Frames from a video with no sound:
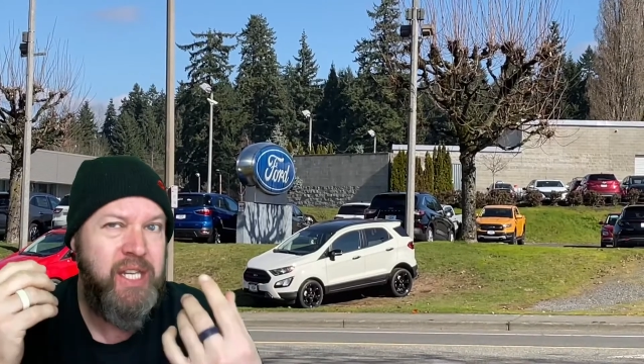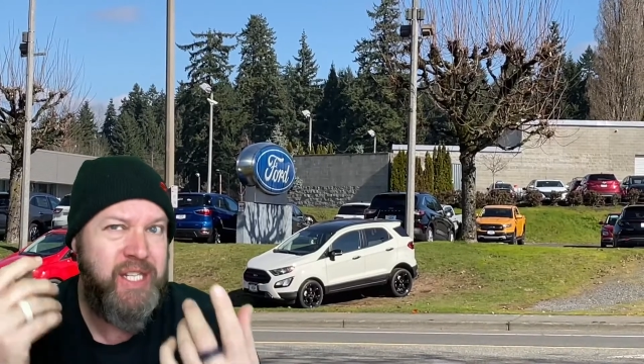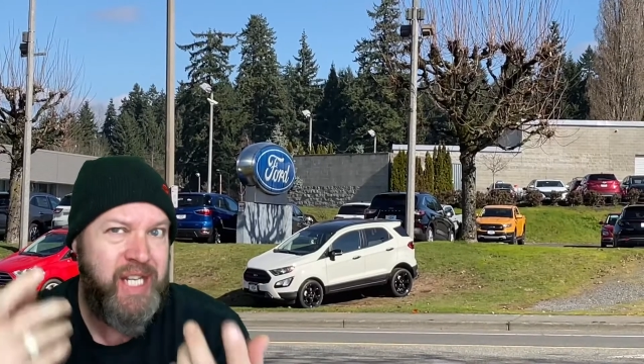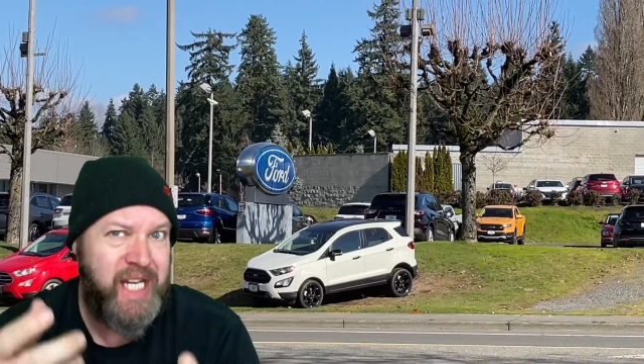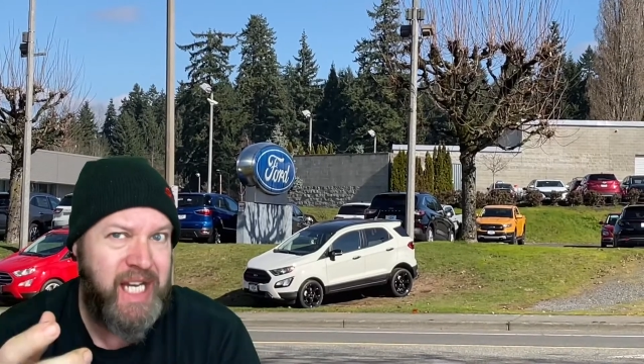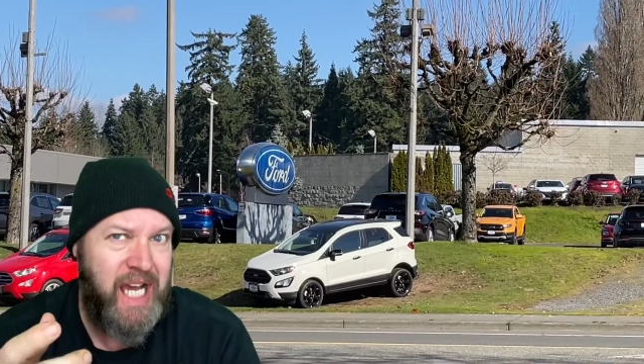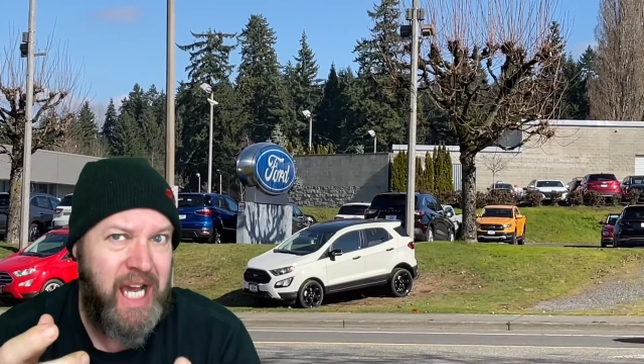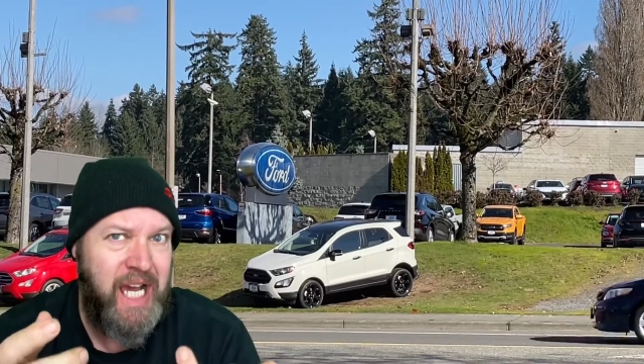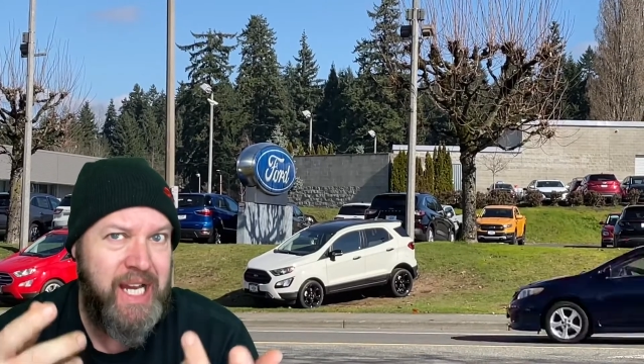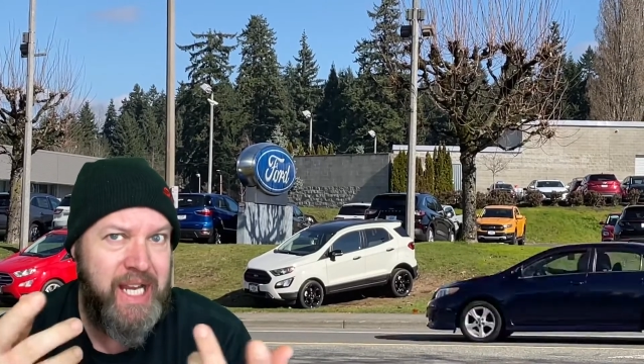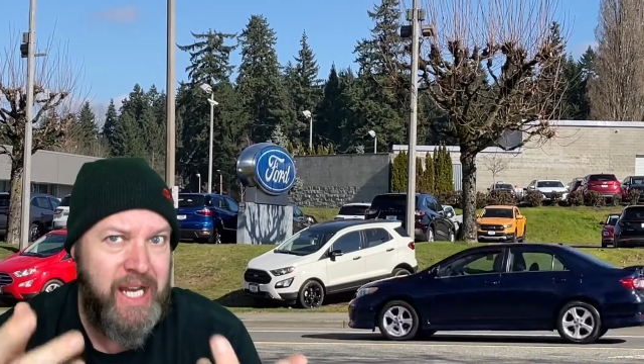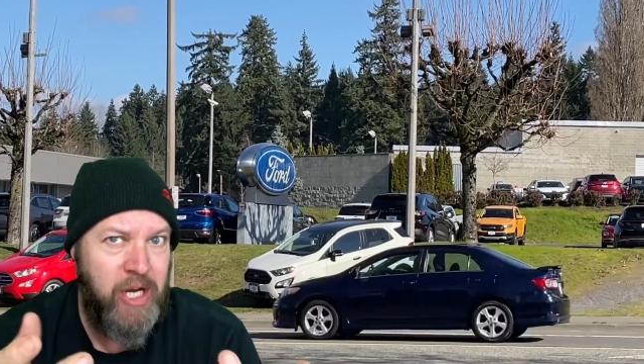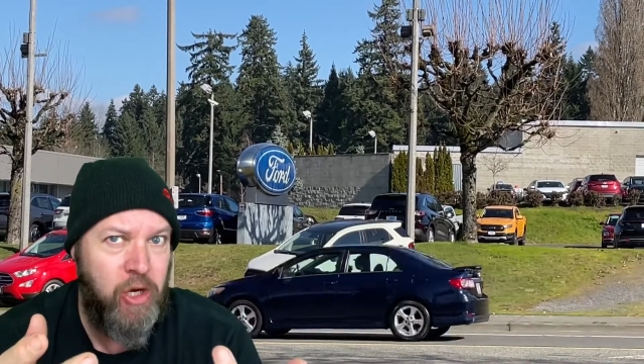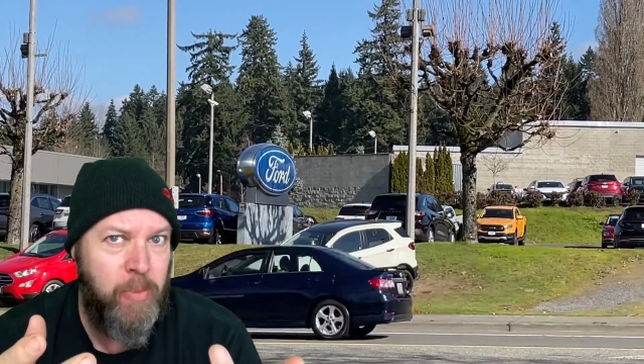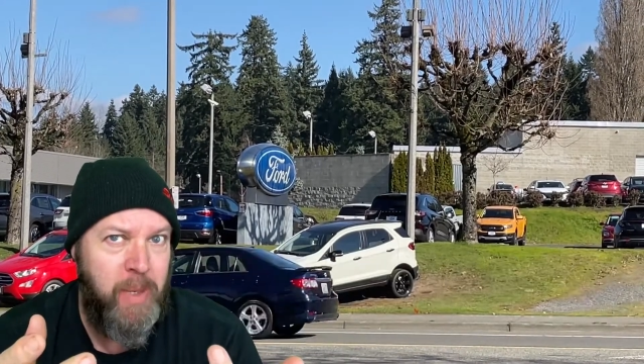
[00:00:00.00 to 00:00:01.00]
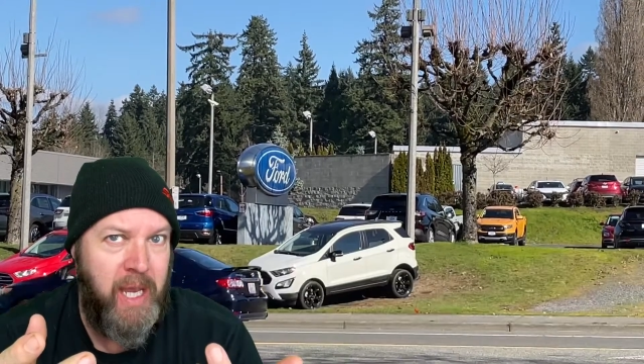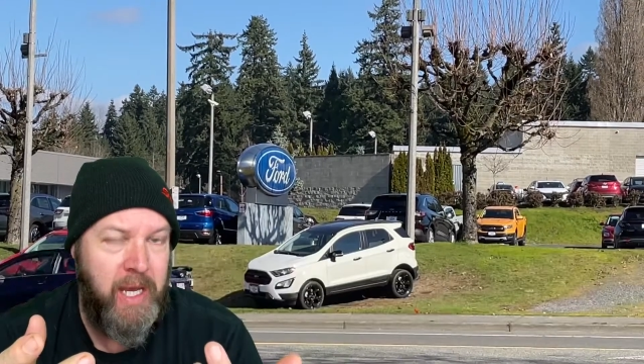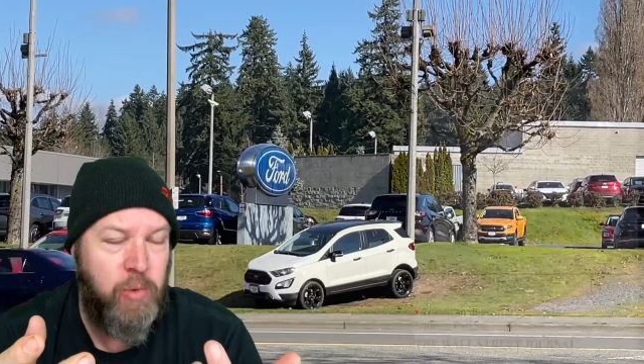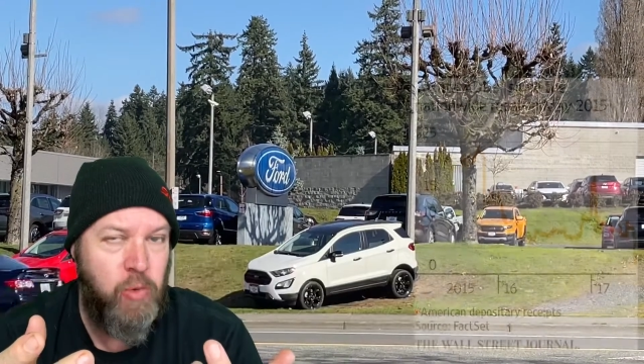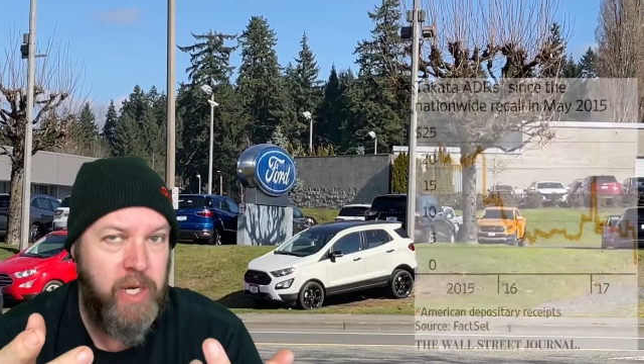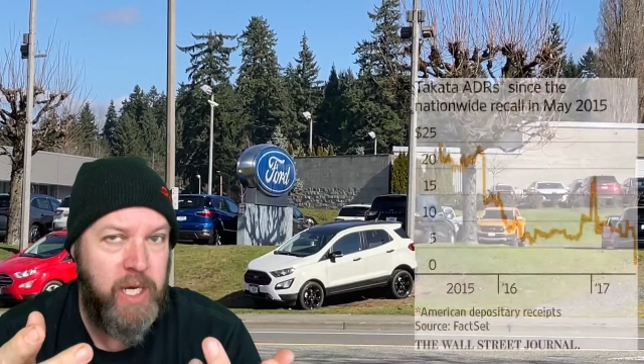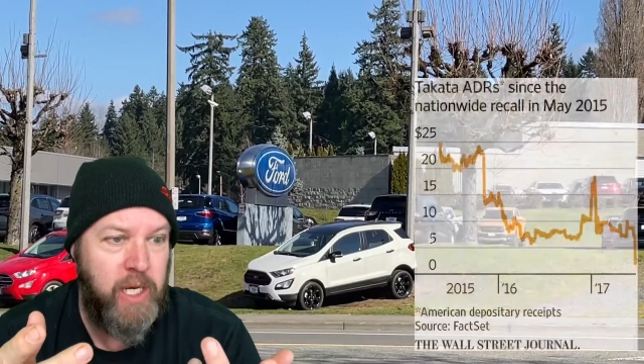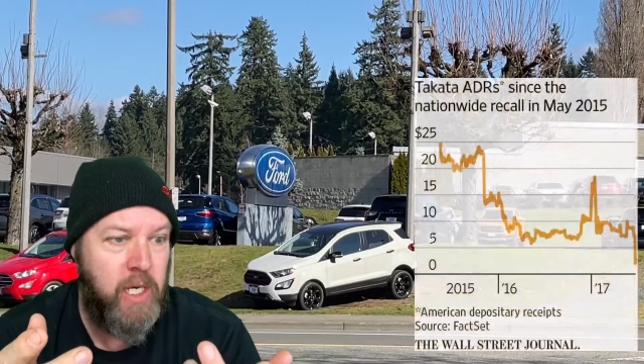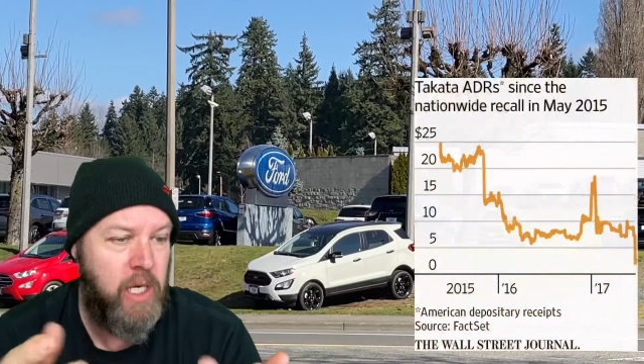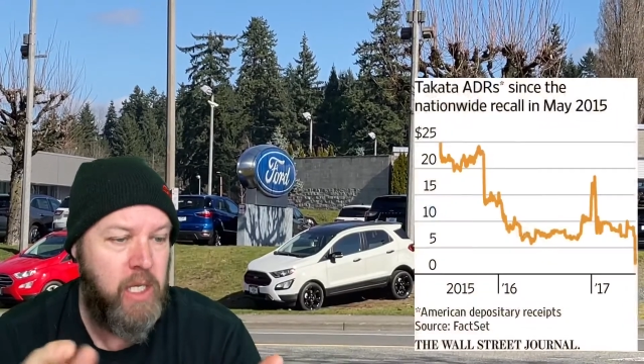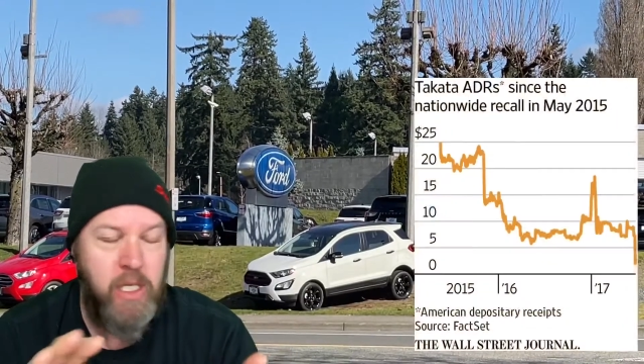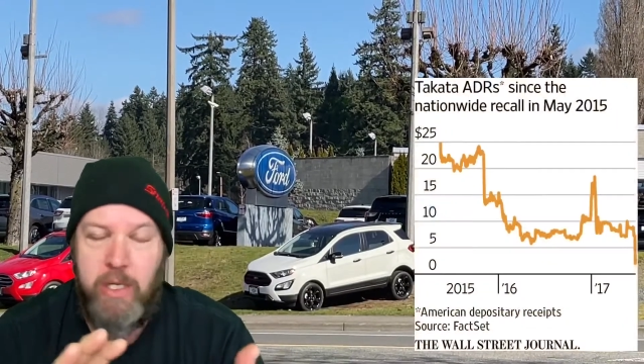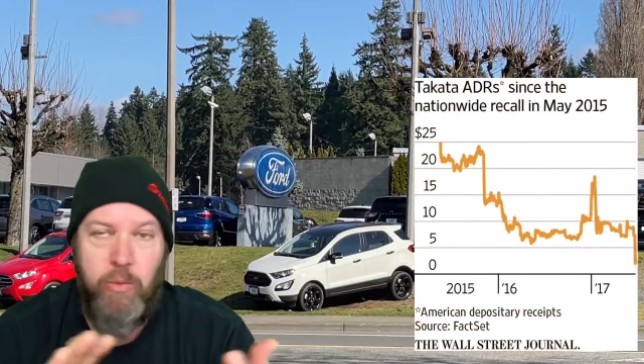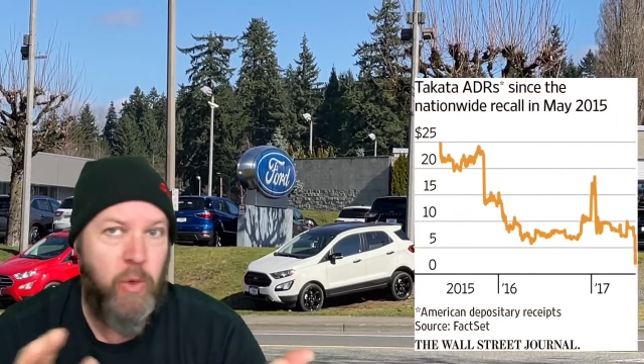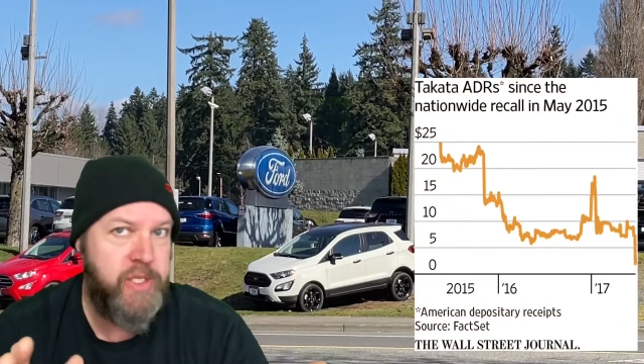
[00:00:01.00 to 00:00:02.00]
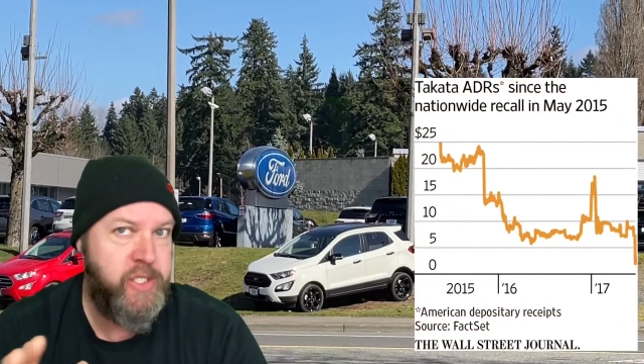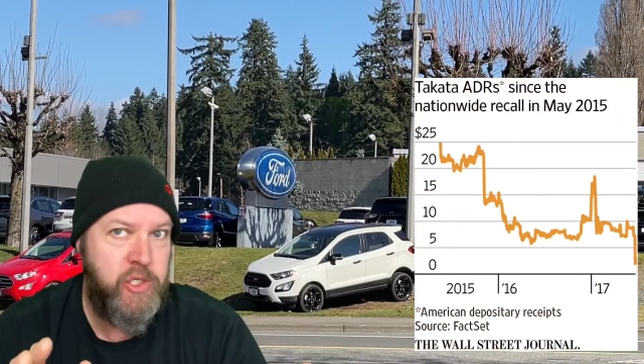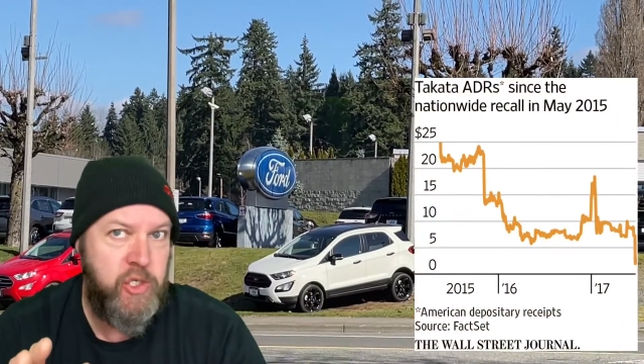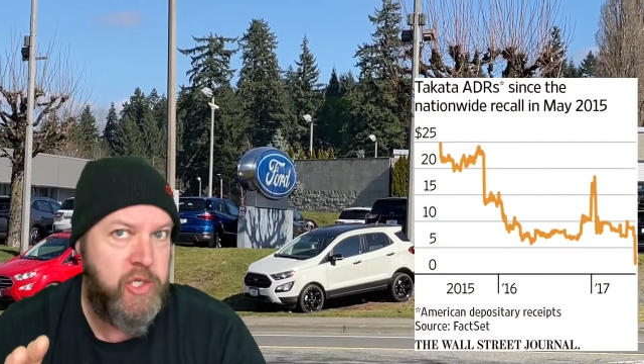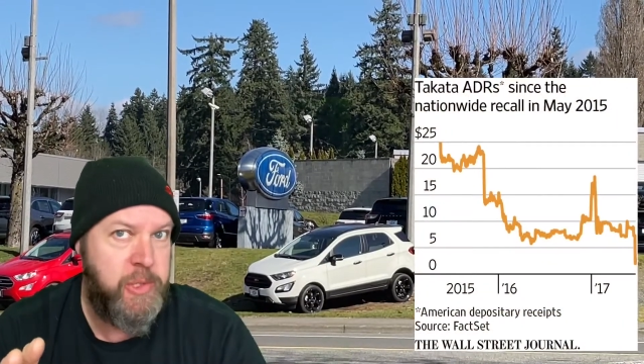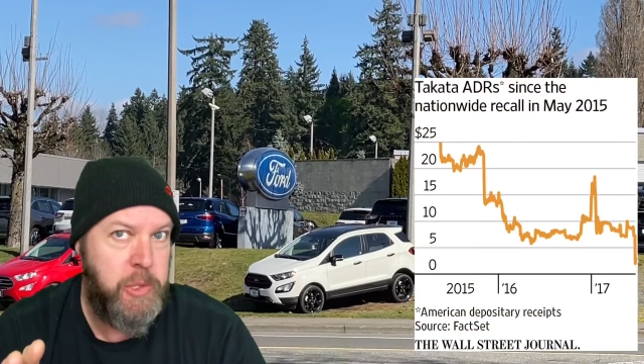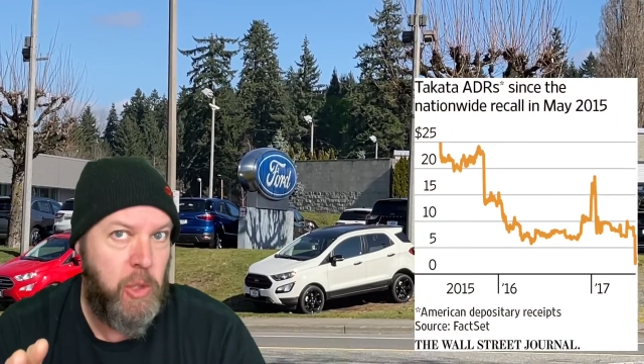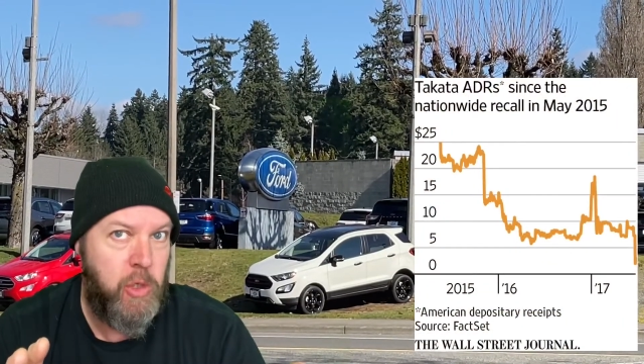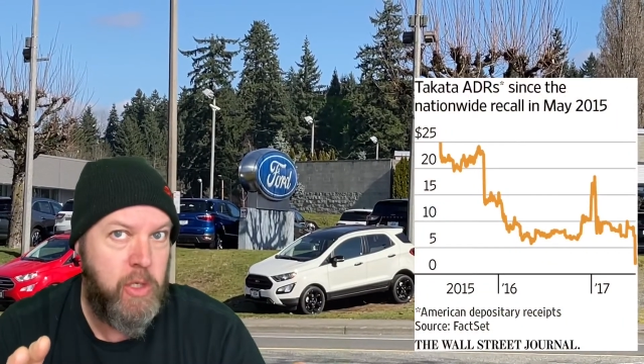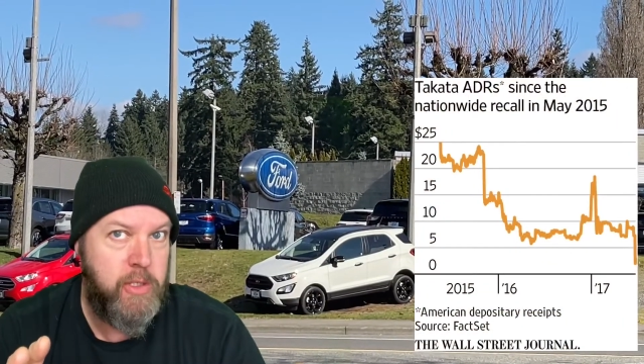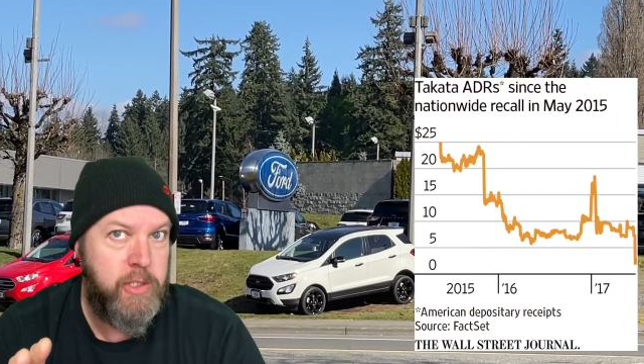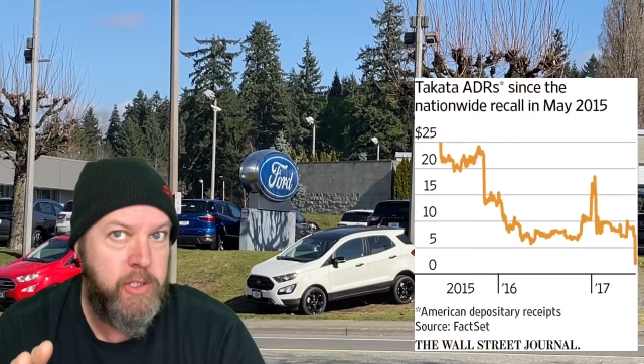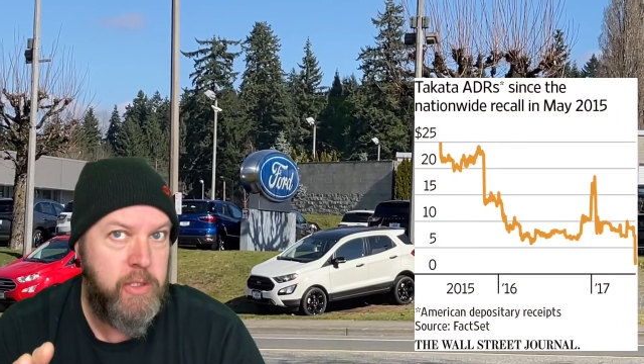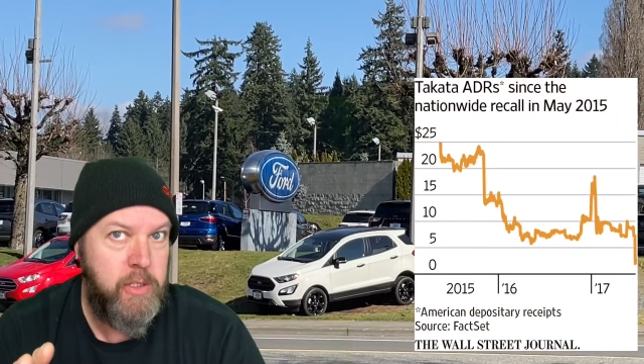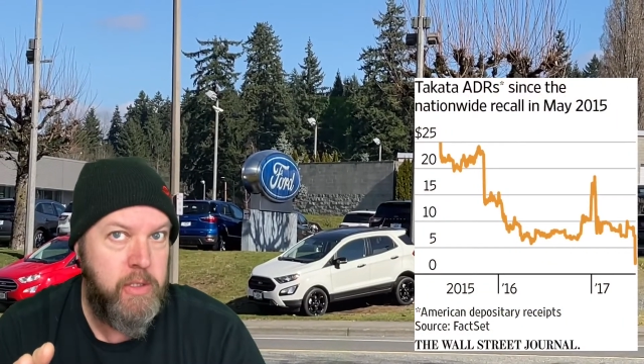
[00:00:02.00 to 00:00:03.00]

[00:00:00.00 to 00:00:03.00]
Takata airbag recall. It wasn't just Ford's,